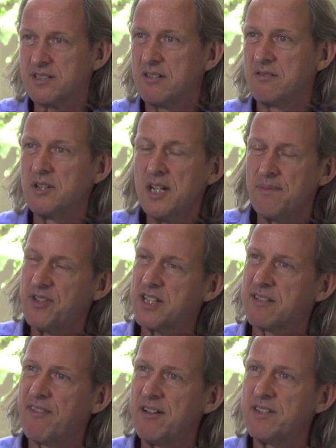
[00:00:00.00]
So
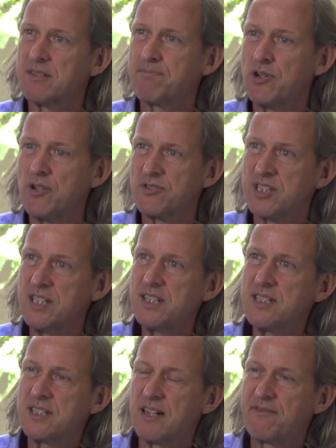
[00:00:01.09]
these very sprawled
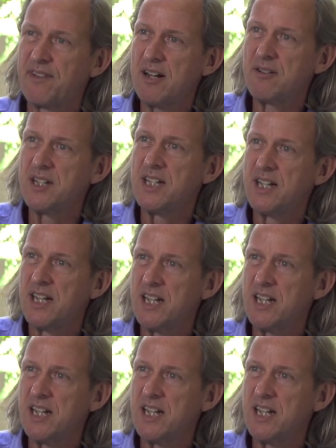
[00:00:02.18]
cities are very